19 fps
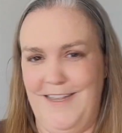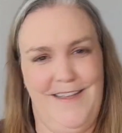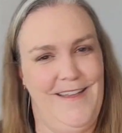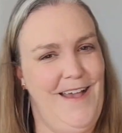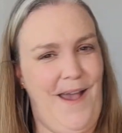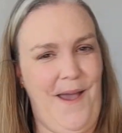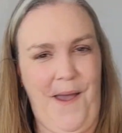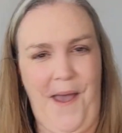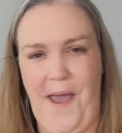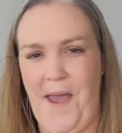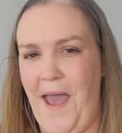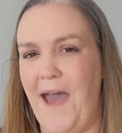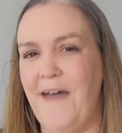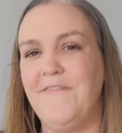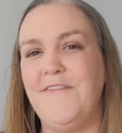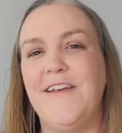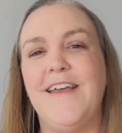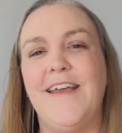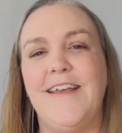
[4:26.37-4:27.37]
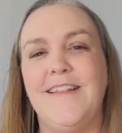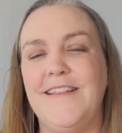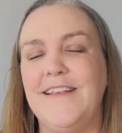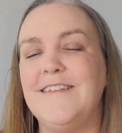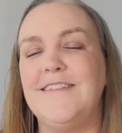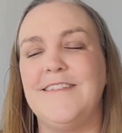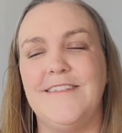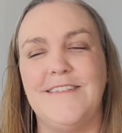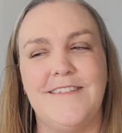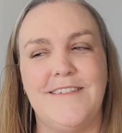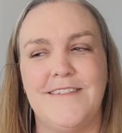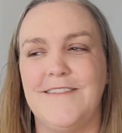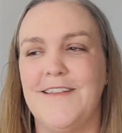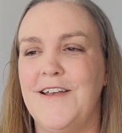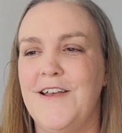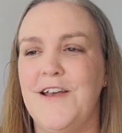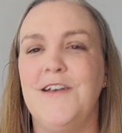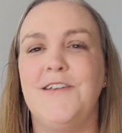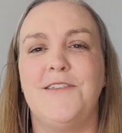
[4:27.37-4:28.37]
I haven't. This is
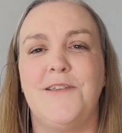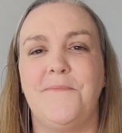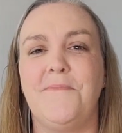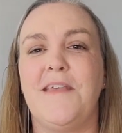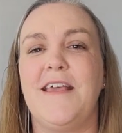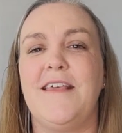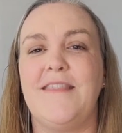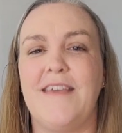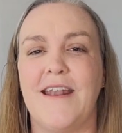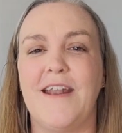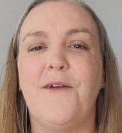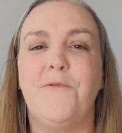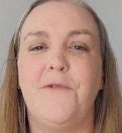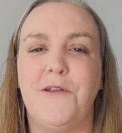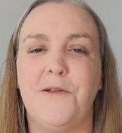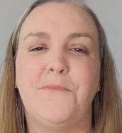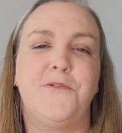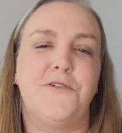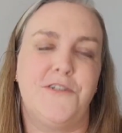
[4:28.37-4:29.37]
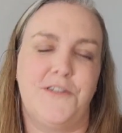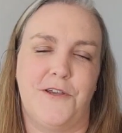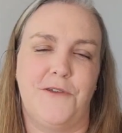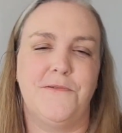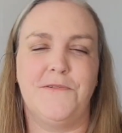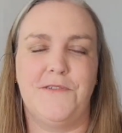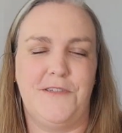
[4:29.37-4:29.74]
something that I want to pursue.